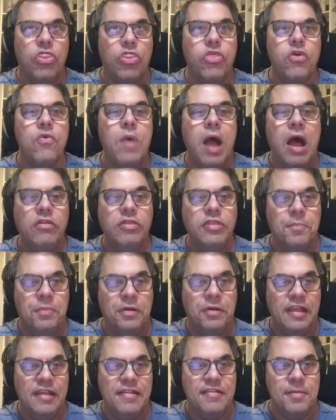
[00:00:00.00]
throughout the
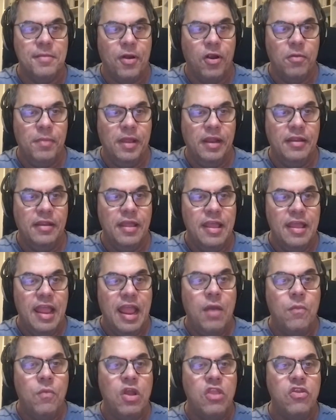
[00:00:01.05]
police department.
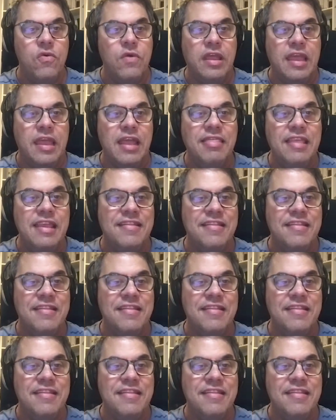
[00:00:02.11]
And when you get